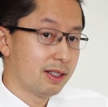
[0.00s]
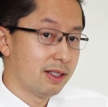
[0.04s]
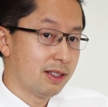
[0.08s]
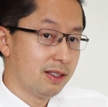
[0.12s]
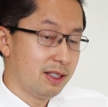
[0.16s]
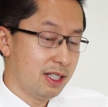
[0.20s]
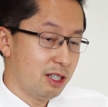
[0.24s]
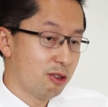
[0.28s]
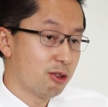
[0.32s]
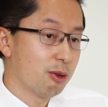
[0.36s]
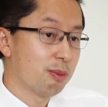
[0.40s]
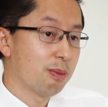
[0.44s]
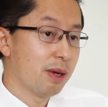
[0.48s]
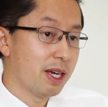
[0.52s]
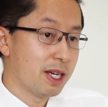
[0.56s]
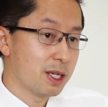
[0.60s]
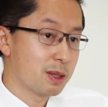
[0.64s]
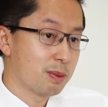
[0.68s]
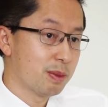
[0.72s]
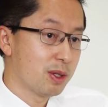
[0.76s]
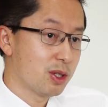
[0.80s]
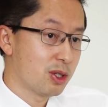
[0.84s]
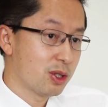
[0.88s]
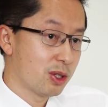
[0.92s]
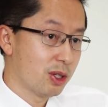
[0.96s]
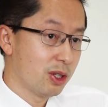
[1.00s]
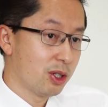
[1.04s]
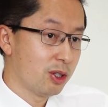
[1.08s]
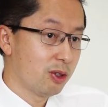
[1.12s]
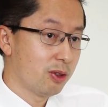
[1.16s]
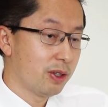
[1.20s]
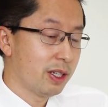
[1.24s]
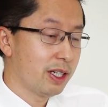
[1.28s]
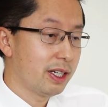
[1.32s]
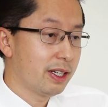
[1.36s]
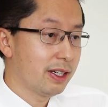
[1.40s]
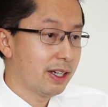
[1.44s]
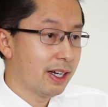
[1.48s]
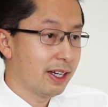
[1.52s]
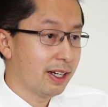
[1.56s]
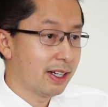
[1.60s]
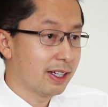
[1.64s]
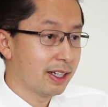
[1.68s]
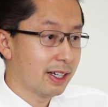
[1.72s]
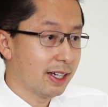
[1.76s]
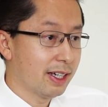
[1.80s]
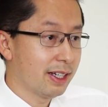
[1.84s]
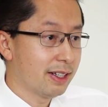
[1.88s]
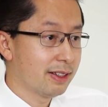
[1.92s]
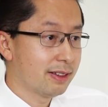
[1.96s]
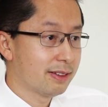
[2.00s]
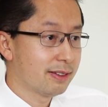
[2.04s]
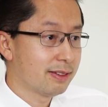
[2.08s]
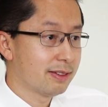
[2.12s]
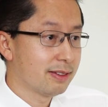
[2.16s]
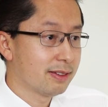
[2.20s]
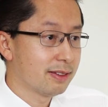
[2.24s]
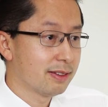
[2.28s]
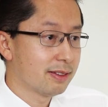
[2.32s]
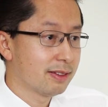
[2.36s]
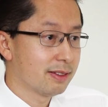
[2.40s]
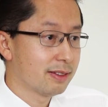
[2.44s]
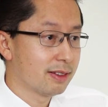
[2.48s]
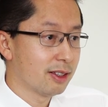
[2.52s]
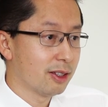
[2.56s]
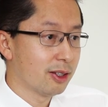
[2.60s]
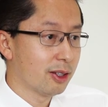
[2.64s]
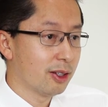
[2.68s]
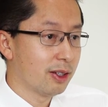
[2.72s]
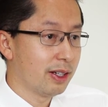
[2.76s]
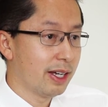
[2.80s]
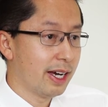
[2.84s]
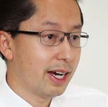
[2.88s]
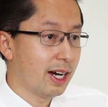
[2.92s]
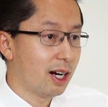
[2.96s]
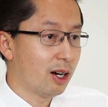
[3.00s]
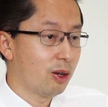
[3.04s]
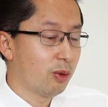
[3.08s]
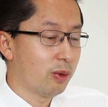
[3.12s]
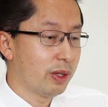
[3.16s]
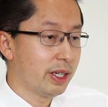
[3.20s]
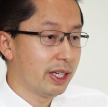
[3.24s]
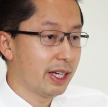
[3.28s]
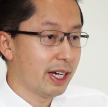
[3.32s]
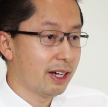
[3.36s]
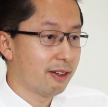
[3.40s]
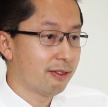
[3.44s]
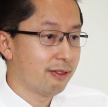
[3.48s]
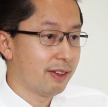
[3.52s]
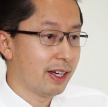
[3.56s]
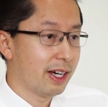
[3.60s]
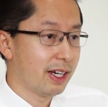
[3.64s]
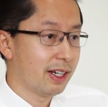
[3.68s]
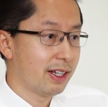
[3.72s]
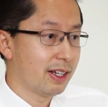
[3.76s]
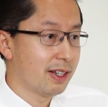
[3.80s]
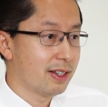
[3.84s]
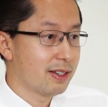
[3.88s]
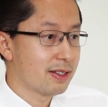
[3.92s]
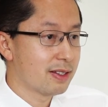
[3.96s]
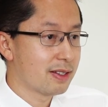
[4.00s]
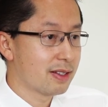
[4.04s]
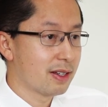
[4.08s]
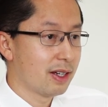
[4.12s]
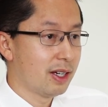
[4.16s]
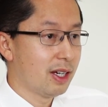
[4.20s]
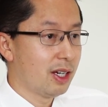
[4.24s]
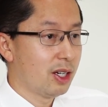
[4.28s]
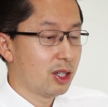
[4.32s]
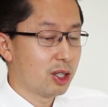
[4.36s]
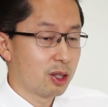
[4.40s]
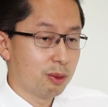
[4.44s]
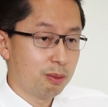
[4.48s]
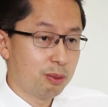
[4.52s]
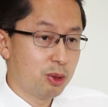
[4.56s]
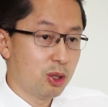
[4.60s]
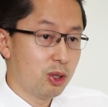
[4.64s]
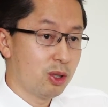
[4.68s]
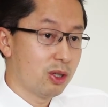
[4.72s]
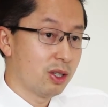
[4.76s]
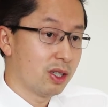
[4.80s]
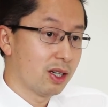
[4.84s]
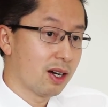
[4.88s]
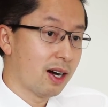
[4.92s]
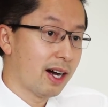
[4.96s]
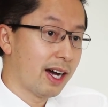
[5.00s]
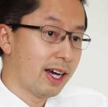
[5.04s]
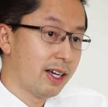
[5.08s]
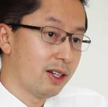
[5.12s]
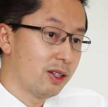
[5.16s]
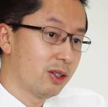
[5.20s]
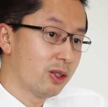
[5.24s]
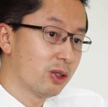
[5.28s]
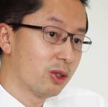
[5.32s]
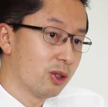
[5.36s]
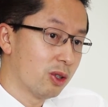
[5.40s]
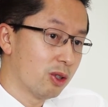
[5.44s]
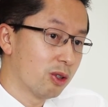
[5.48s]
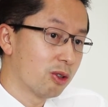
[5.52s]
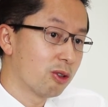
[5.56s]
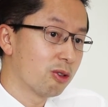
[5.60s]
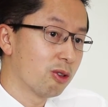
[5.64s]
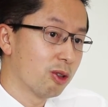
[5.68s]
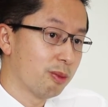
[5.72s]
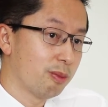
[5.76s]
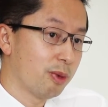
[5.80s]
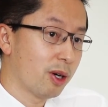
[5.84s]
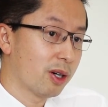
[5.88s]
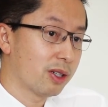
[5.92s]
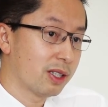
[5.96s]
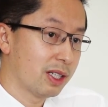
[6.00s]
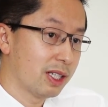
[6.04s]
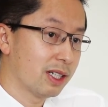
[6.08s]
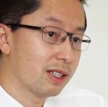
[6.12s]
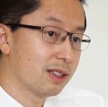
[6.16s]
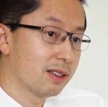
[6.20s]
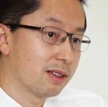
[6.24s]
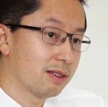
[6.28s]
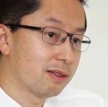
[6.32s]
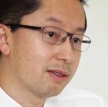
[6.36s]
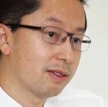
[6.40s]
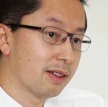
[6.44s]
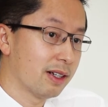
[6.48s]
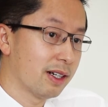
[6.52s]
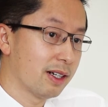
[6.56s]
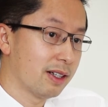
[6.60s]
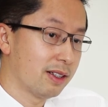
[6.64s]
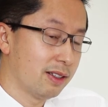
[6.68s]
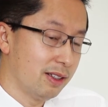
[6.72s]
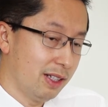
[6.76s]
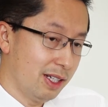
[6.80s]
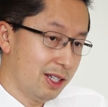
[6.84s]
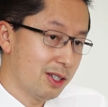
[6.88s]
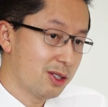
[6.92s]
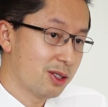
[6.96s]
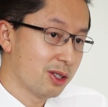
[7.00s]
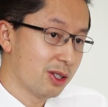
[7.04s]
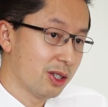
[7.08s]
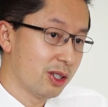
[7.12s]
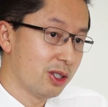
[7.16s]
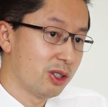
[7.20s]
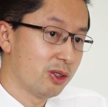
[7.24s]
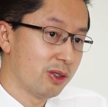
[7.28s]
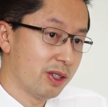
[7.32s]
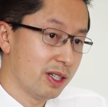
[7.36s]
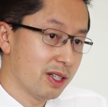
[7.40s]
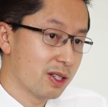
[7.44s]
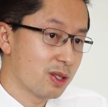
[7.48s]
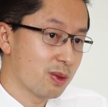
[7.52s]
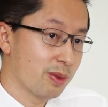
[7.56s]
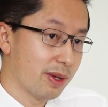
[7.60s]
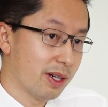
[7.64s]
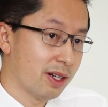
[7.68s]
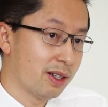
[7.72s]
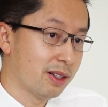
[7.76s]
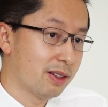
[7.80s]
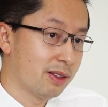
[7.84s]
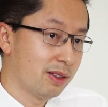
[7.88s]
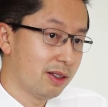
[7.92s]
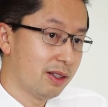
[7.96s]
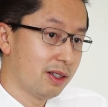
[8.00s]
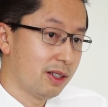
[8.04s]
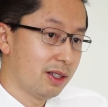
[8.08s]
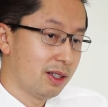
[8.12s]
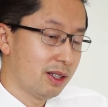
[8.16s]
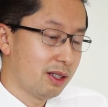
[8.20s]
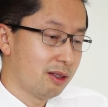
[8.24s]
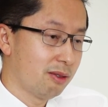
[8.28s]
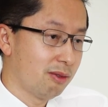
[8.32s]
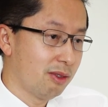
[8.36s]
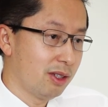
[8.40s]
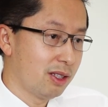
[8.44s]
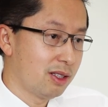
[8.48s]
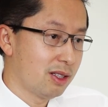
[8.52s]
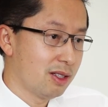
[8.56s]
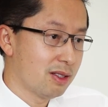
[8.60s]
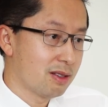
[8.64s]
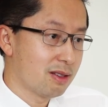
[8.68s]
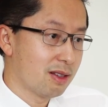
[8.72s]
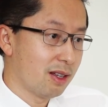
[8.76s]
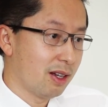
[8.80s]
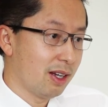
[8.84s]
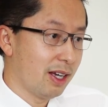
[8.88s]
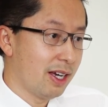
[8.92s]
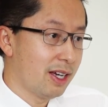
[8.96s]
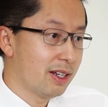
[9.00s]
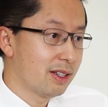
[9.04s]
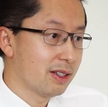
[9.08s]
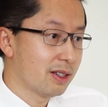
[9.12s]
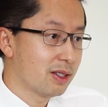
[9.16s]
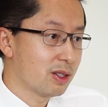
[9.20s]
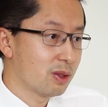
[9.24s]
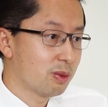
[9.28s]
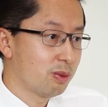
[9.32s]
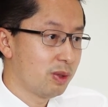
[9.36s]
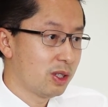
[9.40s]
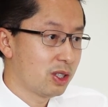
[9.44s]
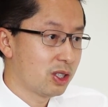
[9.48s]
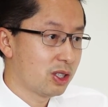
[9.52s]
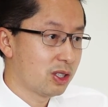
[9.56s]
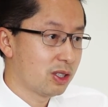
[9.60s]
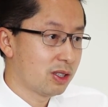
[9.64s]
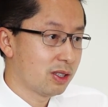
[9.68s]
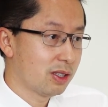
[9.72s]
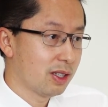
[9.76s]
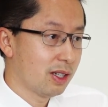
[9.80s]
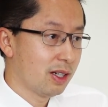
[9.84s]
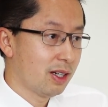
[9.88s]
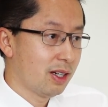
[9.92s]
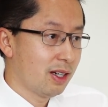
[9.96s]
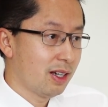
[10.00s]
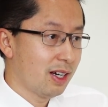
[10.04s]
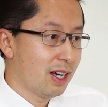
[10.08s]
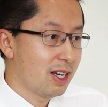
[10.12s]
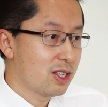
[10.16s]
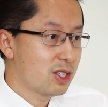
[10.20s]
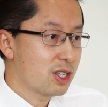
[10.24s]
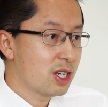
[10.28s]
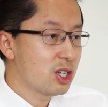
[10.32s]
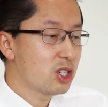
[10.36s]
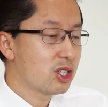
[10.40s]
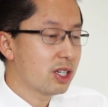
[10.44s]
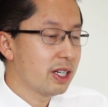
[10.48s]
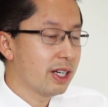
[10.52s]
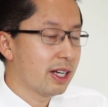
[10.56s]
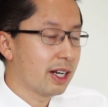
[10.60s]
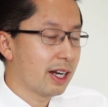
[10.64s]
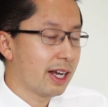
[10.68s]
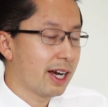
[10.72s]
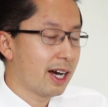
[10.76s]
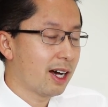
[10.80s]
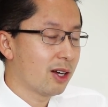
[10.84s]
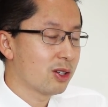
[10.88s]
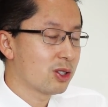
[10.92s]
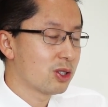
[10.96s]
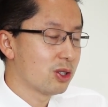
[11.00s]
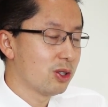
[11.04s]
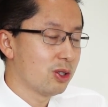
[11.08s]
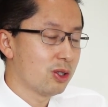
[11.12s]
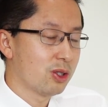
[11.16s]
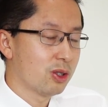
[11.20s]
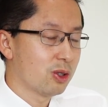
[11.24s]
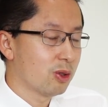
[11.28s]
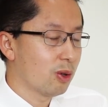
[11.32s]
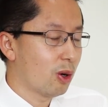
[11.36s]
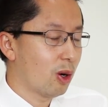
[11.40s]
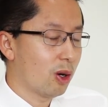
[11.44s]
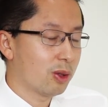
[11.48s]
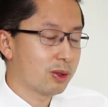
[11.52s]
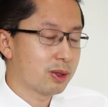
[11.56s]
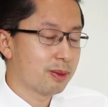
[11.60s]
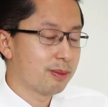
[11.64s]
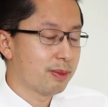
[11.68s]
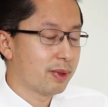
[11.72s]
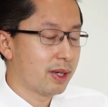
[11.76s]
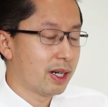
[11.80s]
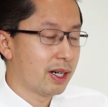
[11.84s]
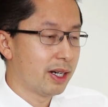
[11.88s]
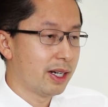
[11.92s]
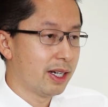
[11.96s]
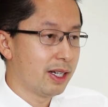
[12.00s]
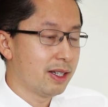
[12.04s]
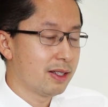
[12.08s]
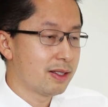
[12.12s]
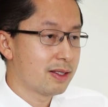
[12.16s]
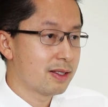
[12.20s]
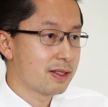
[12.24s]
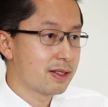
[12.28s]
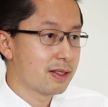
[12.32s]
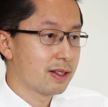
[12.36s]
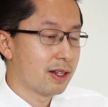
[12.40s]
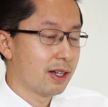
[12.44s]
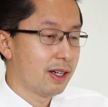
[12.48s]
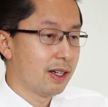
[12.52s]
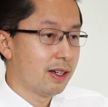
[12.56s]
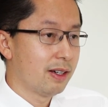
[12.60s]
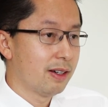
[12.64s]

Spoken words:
knee replacement surgery. And again, now we have that as computer guided or robotic knee surgery as well, which is the latest, which essentially allows you to optimize